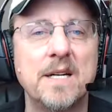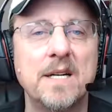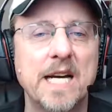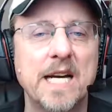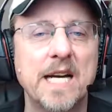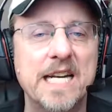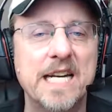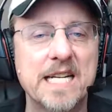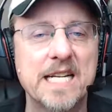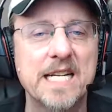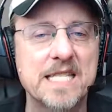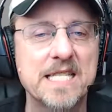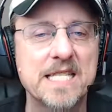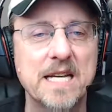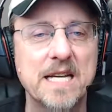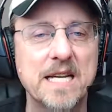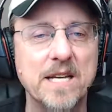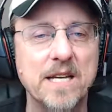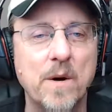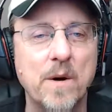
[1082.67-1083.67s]
a
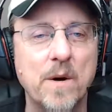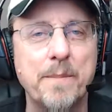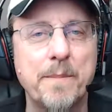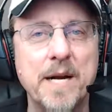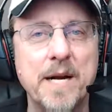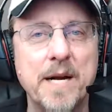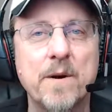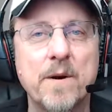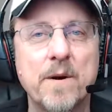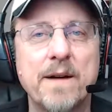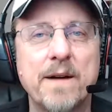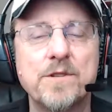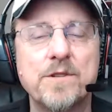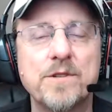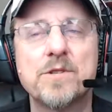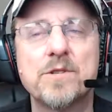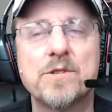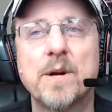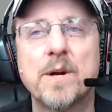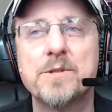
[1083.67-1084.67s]
paragraph
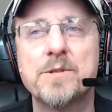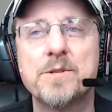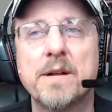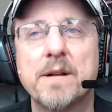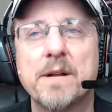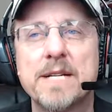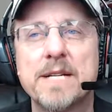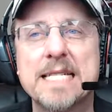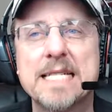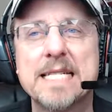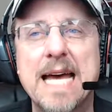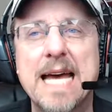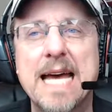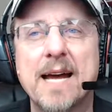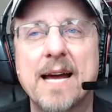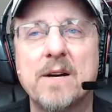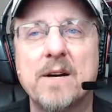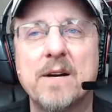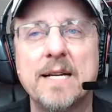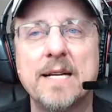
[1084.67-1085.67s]
description of
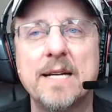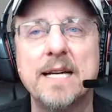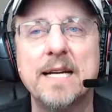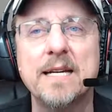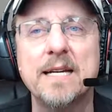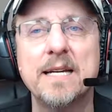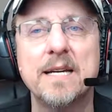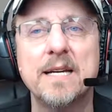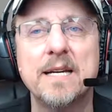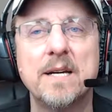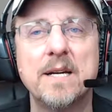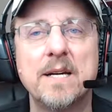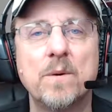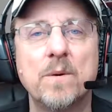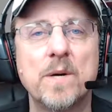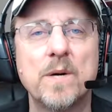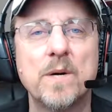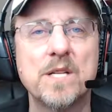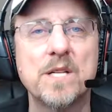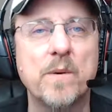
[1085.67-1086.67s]
exactly
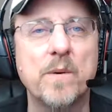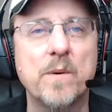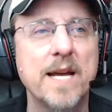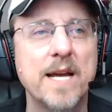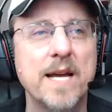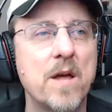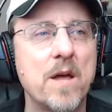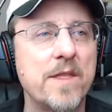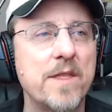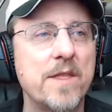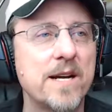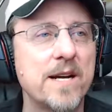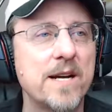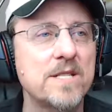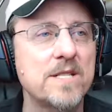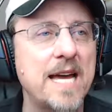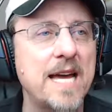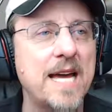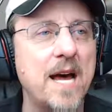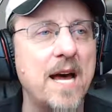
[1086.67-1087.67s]
what's going on
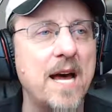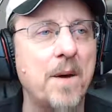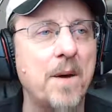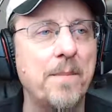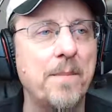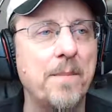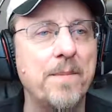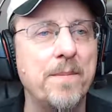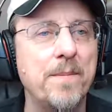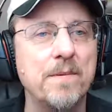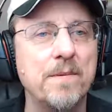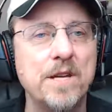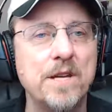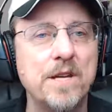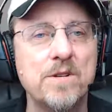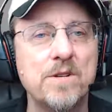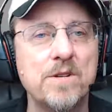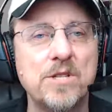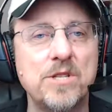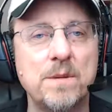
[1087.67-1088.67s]
there to help
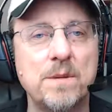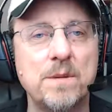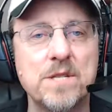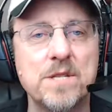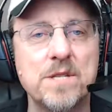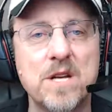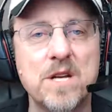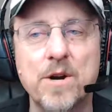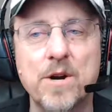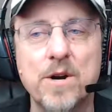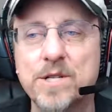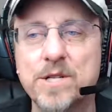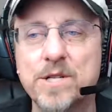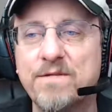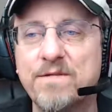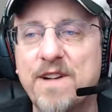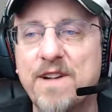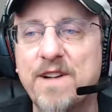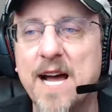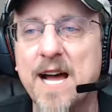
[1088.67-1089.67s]
YouTube search
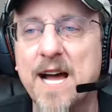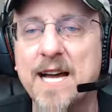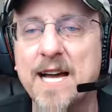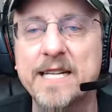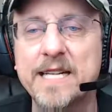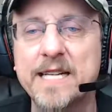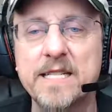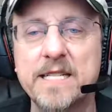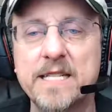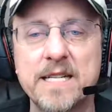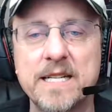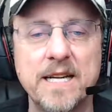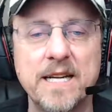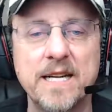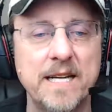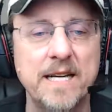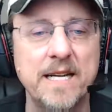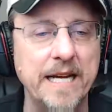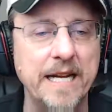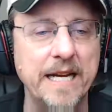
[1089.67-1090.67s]
find
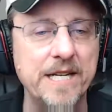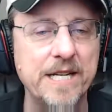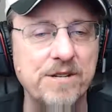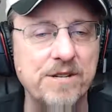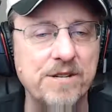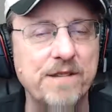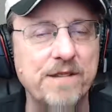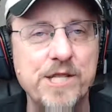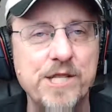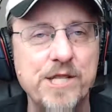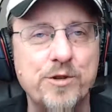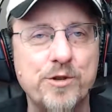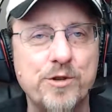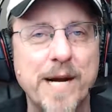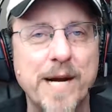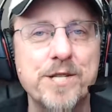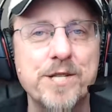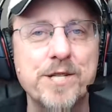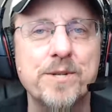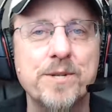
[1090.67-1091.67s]
each of these
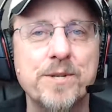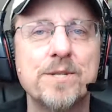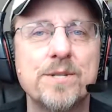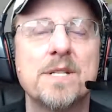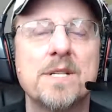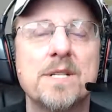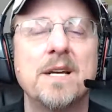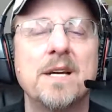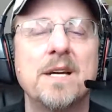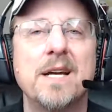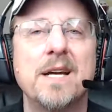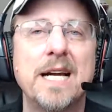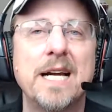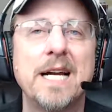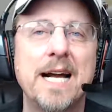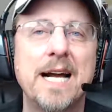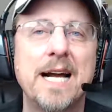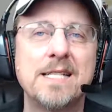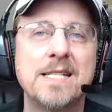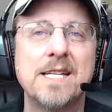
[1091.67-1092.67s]
treasures,
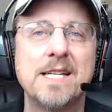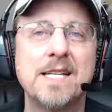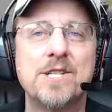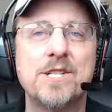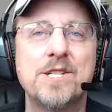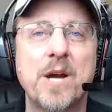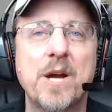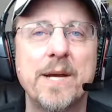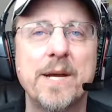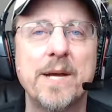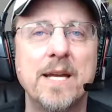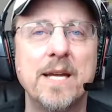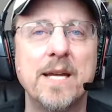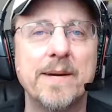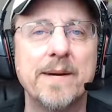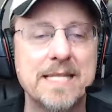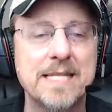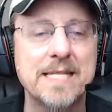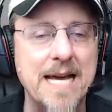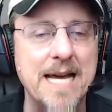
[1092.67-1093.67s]
as he's showing
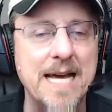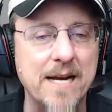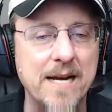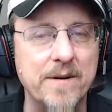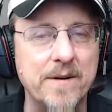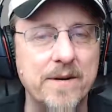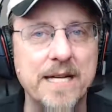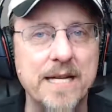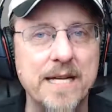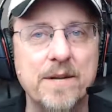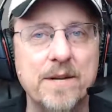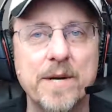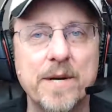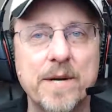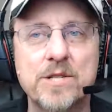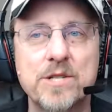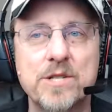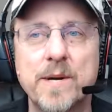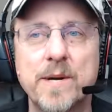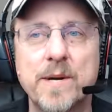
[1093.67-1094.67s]
you exactly the
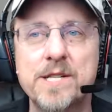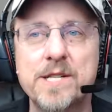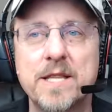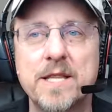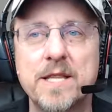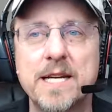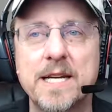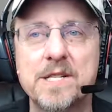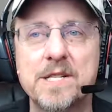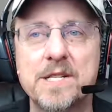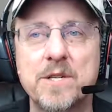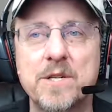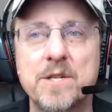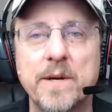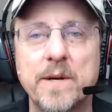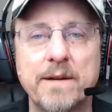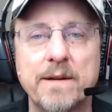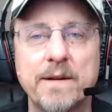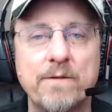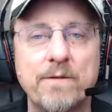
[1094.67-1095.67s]
restoration that he's
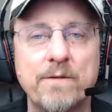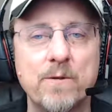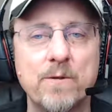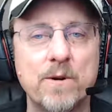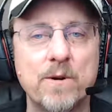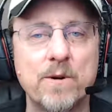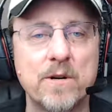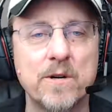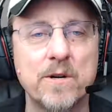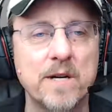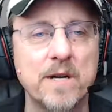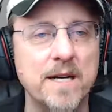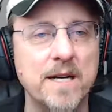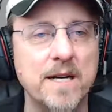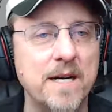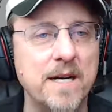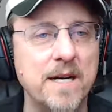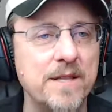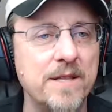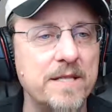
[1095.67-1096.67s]
doing for
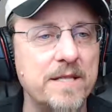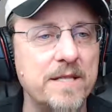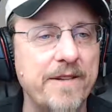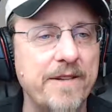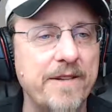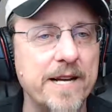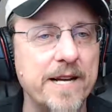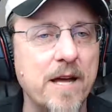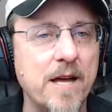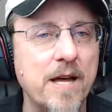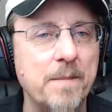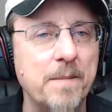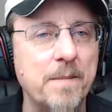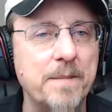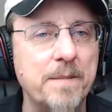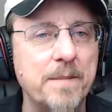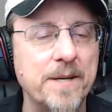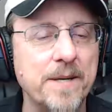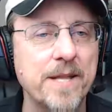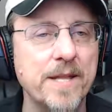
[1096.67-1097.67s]
this fine
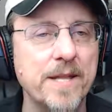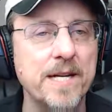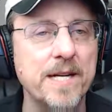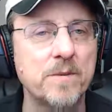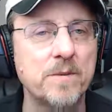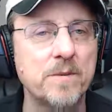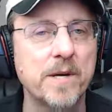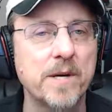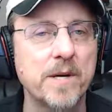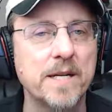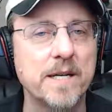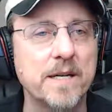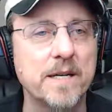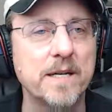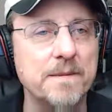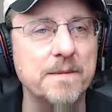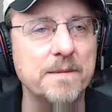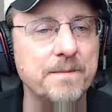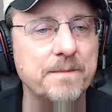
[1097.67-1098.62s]
automobile that he's working on.